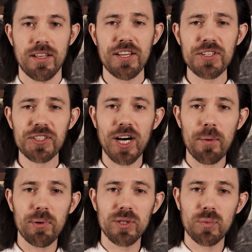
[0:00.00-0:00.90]
This,
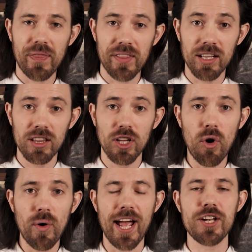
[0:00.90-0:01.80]
coupled with the
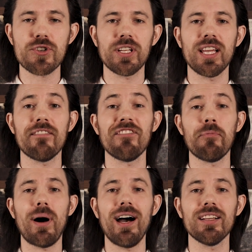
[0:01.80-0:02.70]
low entry-level
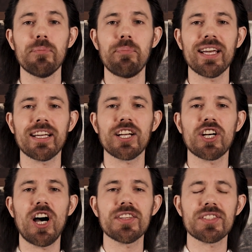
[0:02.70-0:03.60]
pilot pay, can
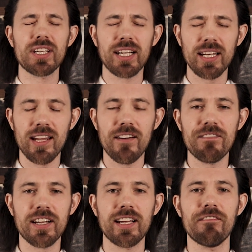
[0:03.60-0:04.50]
cause
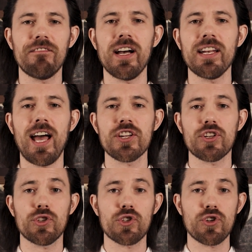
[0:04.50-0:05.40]
significant
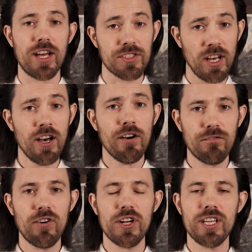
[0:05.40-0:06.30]
financial stress
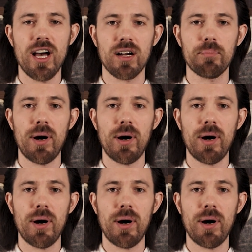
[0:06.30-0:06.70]
for young